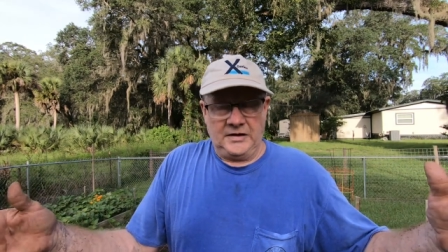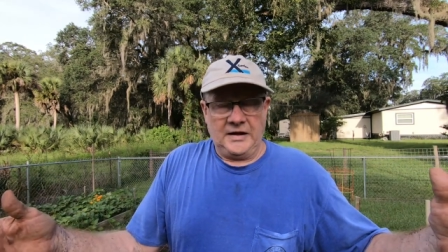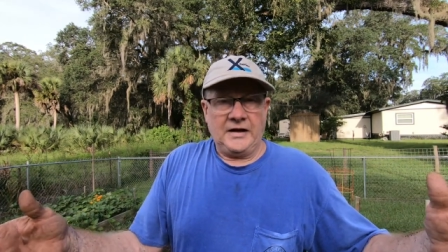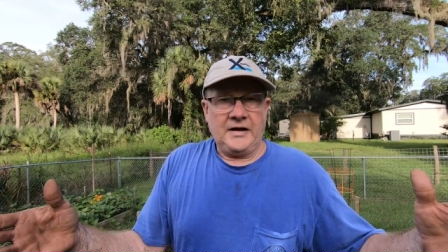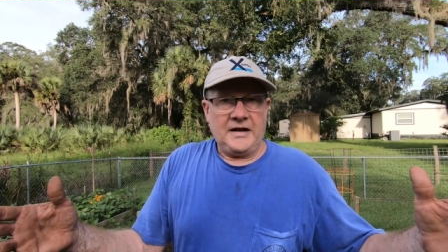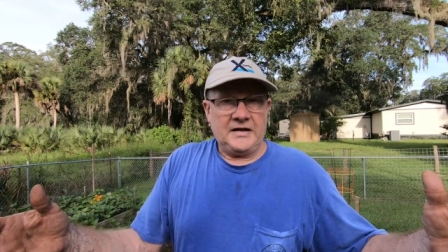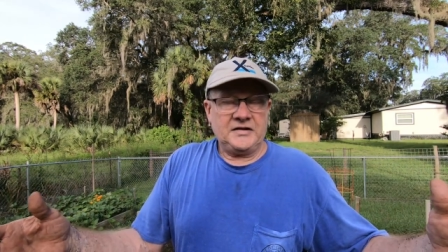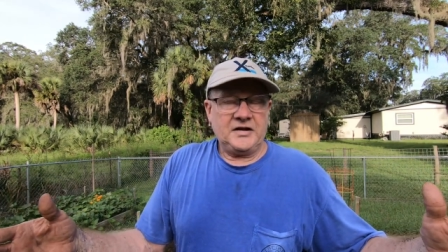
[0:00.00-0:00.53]
get
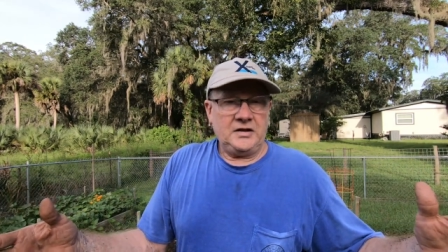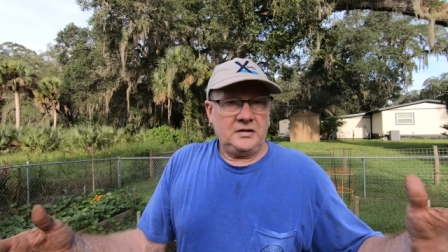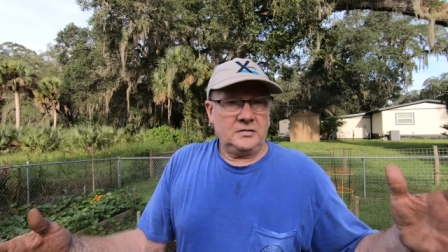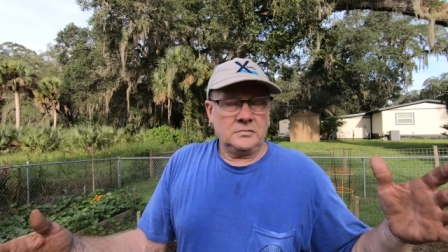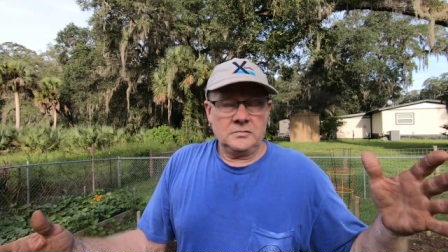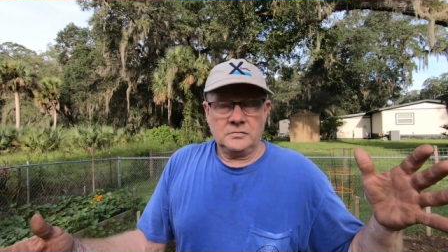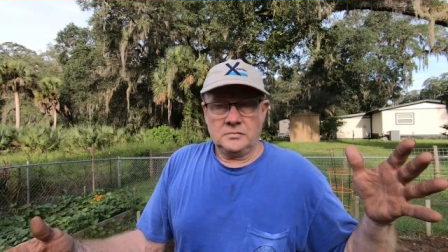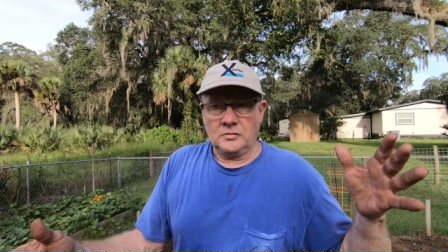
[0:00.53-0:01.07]
an
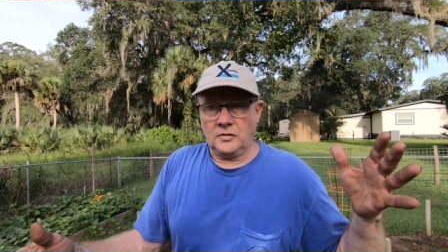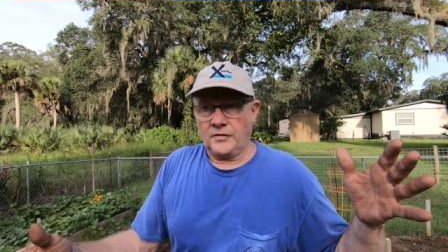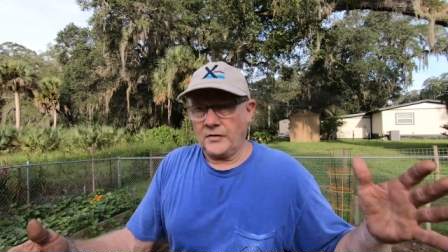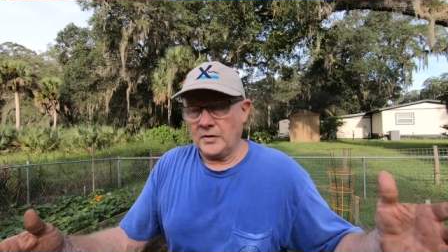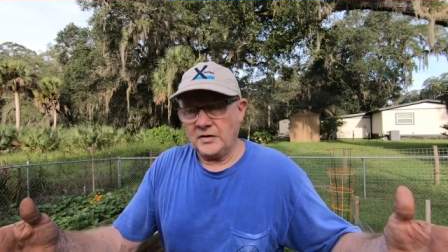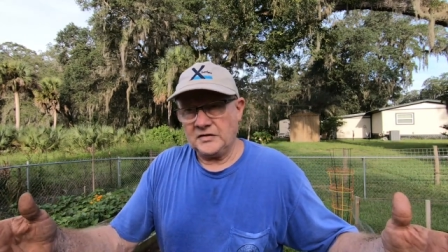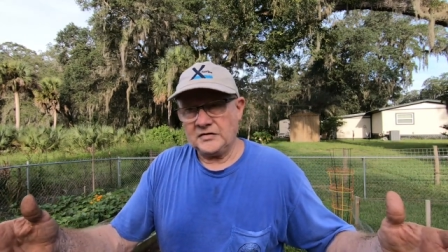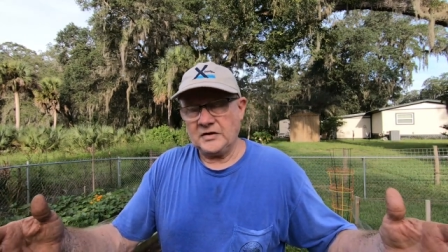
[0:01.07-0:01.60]
18 or
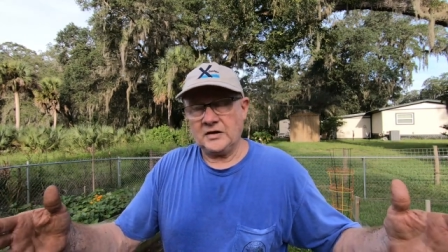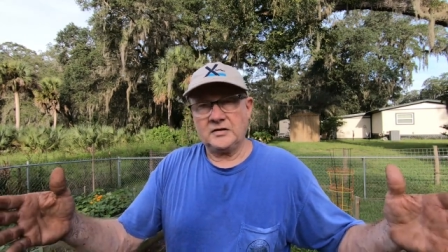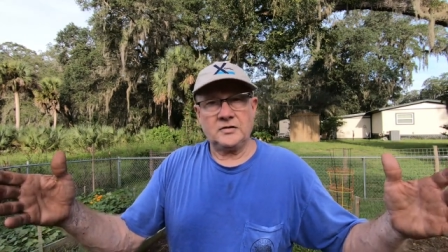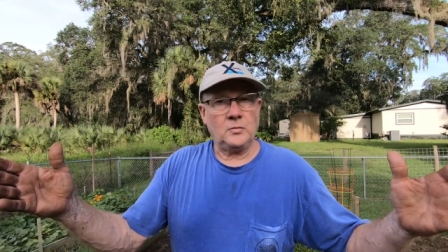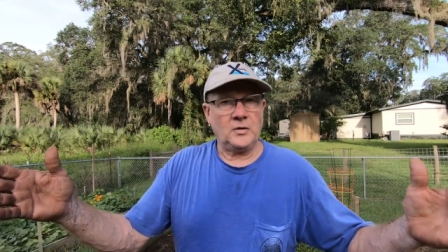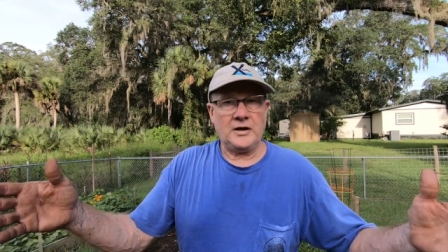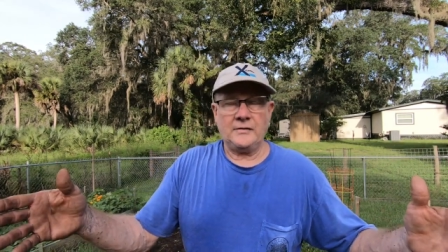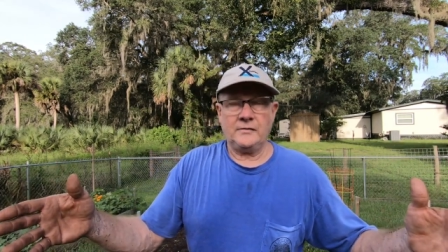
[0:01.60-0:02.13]
36
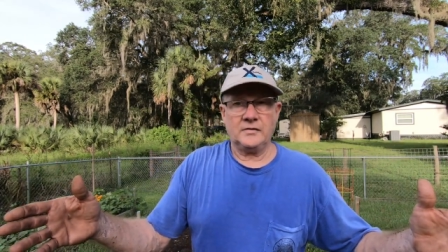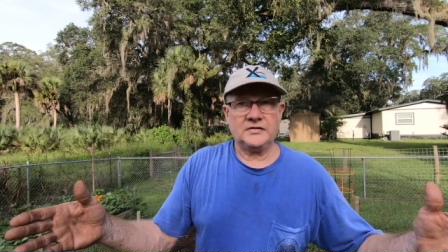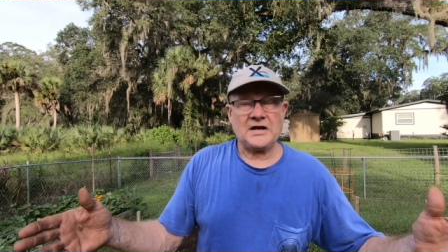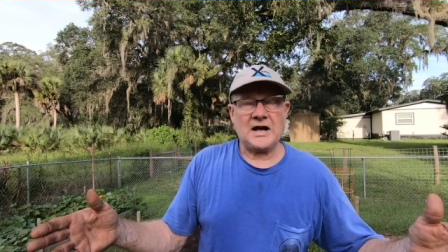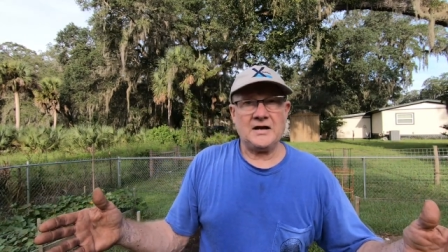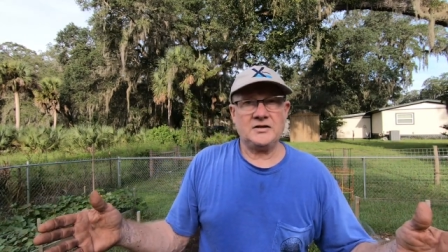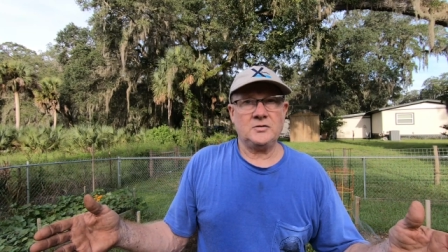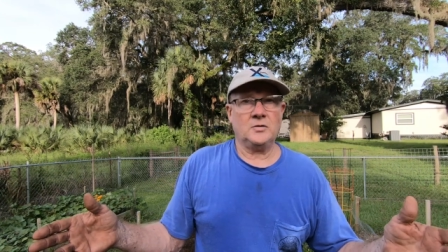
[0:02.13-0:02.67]
or whatever
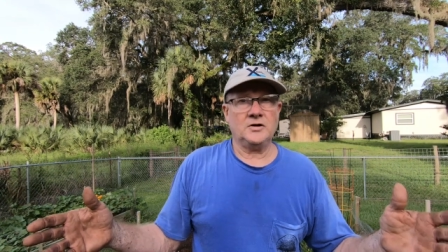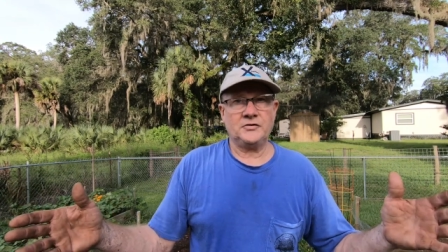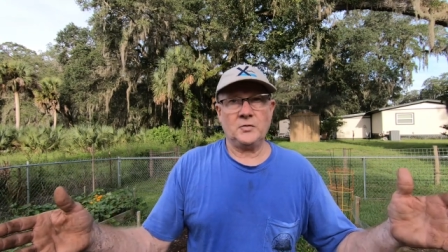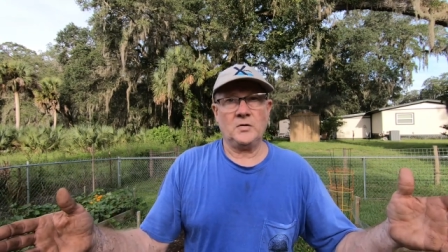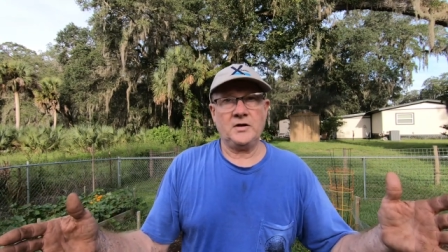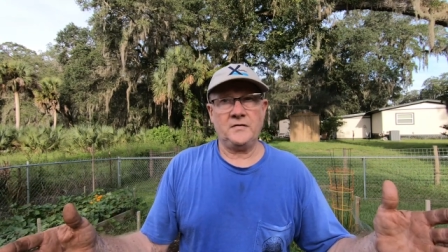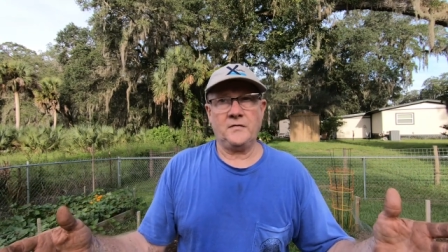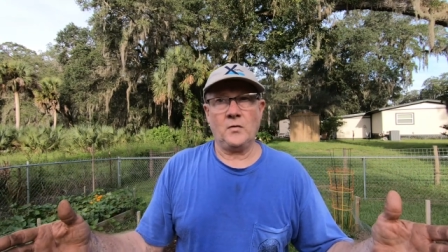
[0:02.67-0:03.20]
size you want,
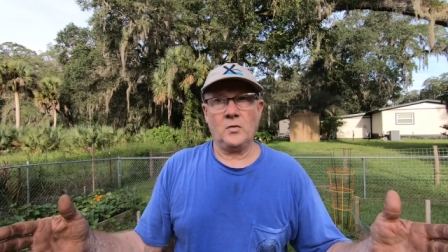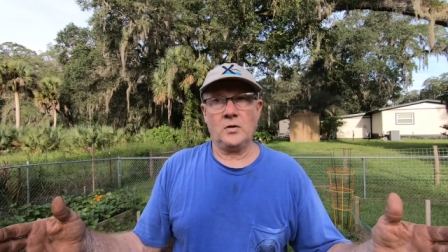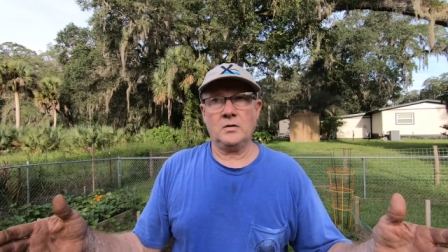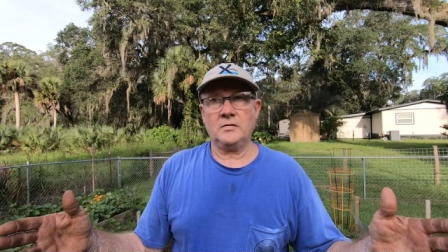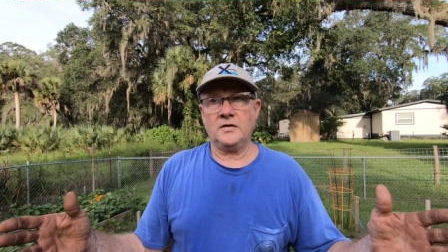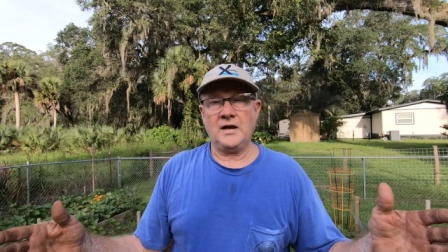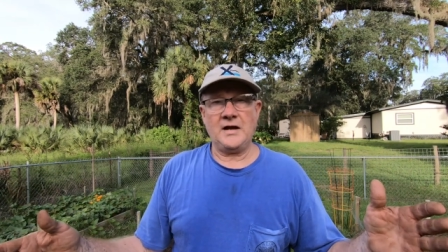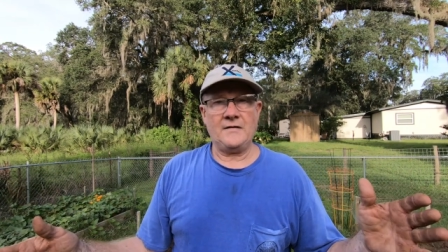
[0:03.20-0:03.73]
24.
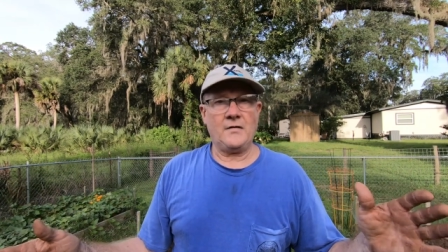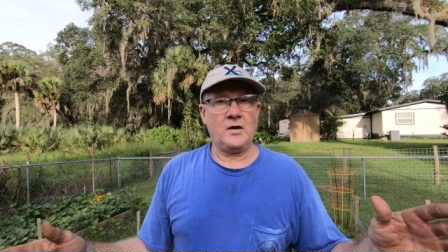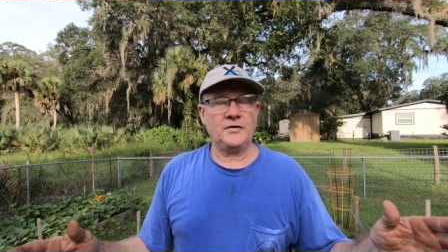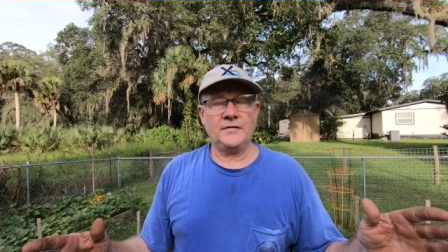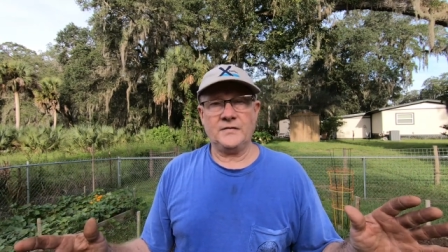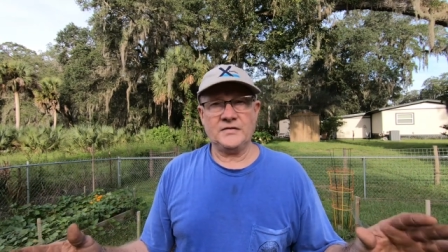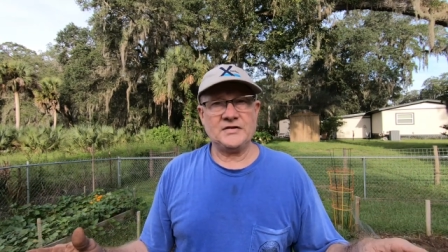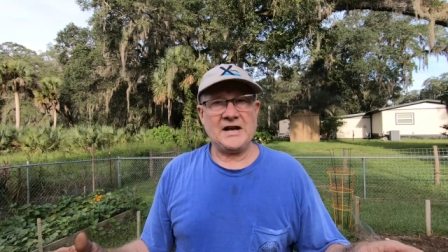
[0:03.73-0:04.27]
They have all
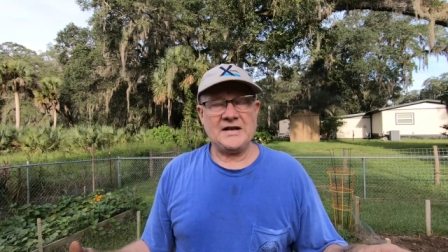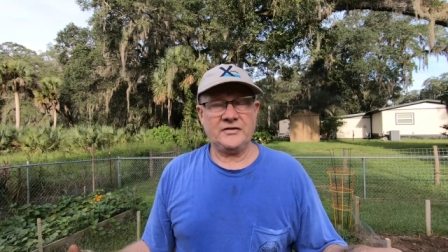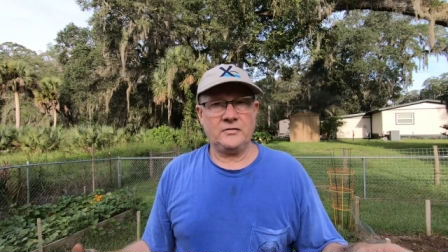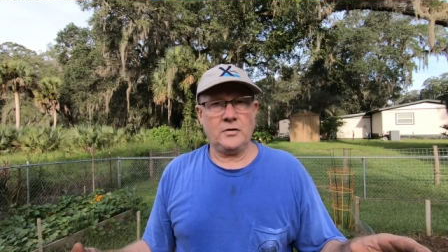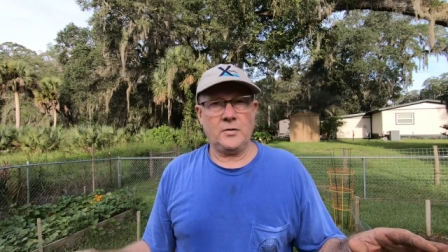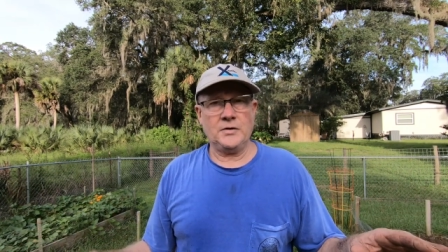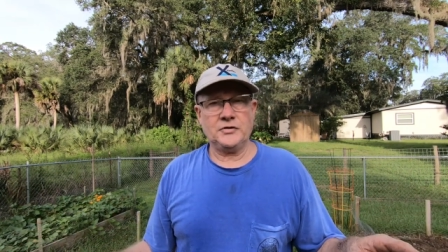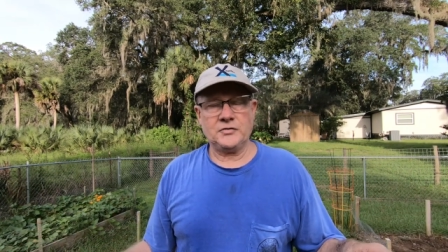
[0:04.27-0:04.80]
different size
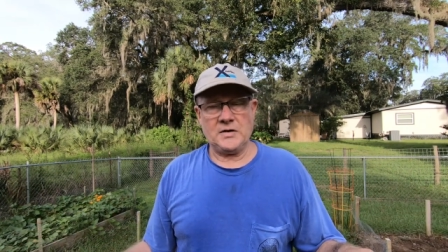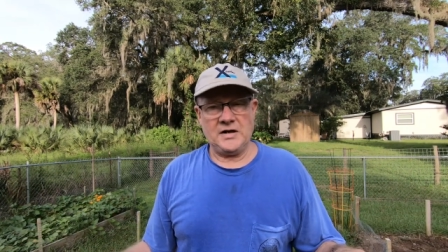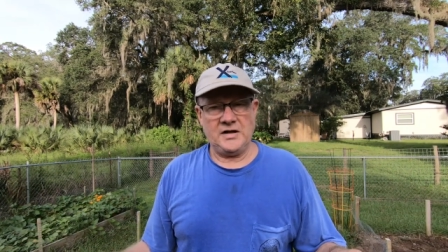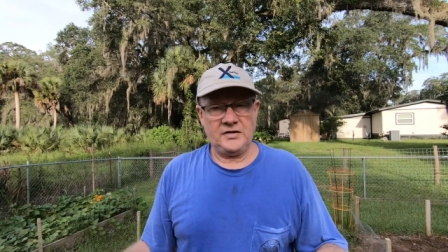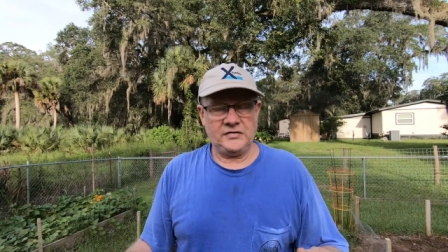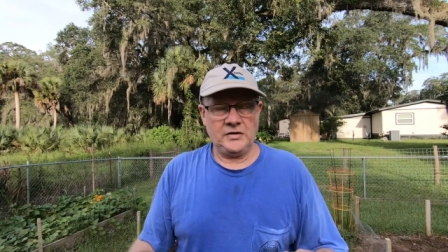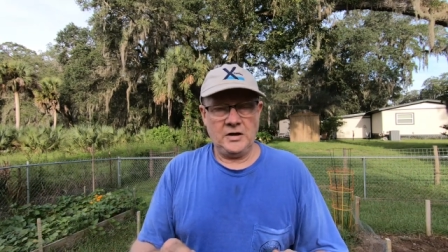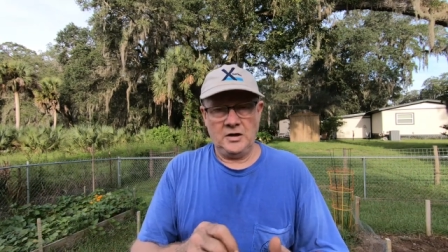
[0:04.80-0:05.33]
growing
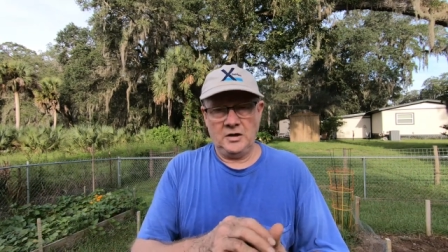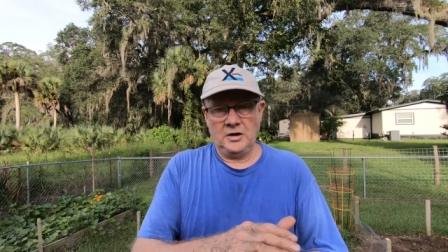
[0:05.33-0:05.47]
trays.